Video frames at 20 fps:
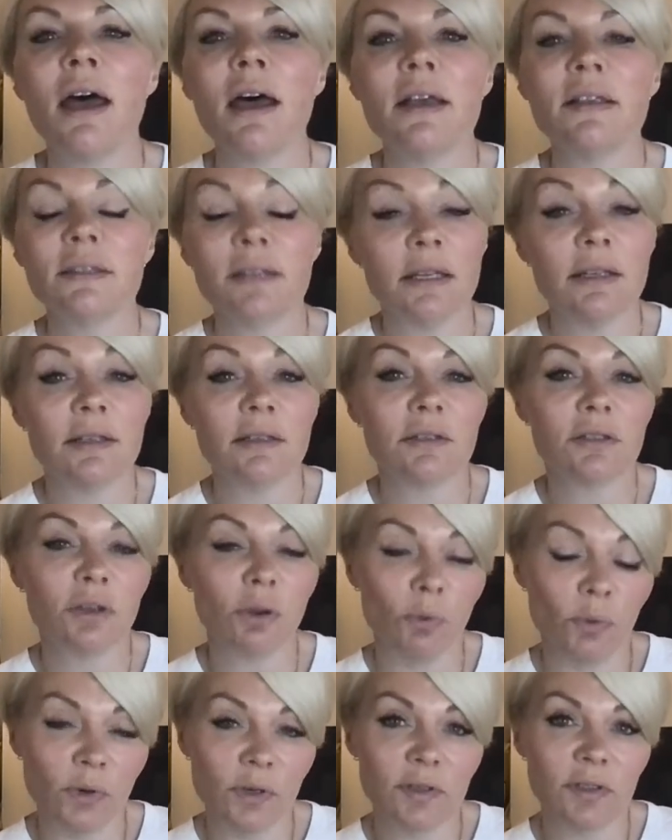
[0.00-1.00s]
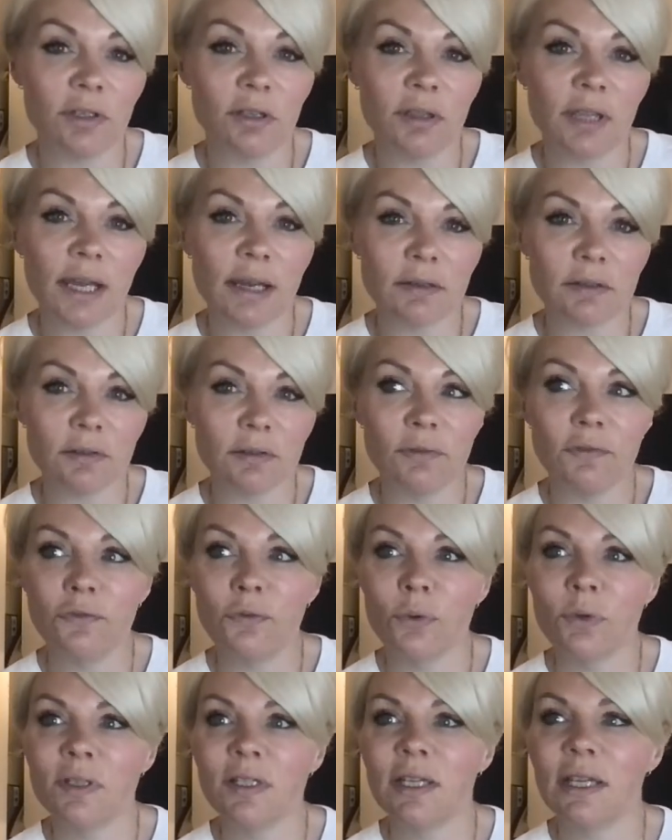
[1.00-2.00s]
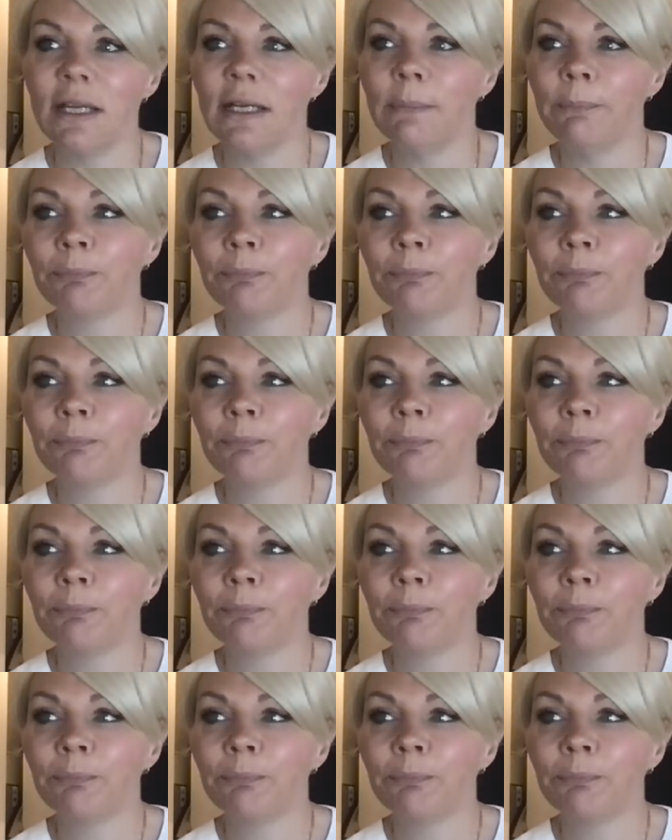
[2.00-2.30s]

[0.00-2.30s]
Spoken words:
since August 2014.